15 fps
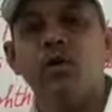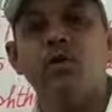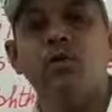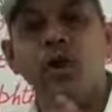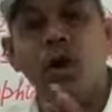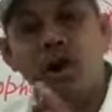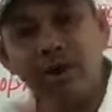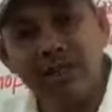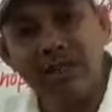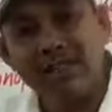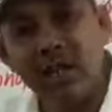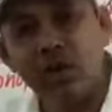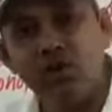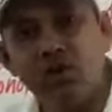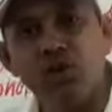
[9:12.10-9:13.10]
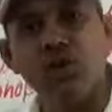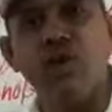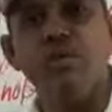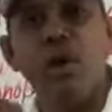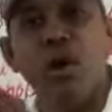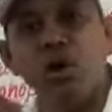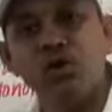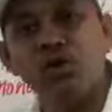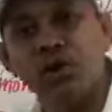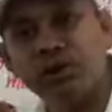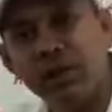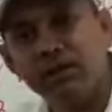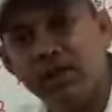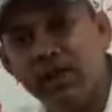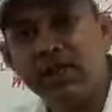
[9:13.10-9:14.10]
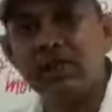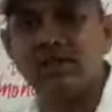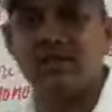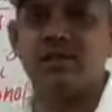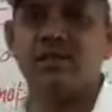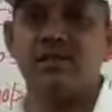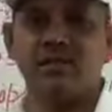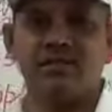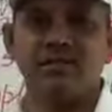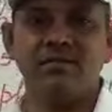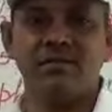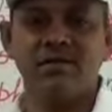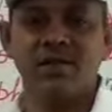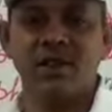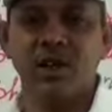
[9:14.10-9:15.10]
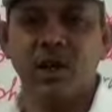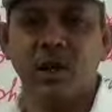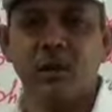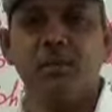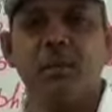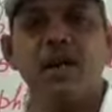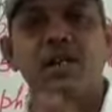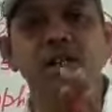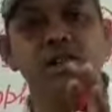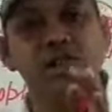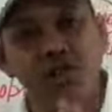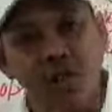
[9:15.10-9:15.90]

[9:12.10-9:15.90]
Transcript: vowel sounds in most of the words. But in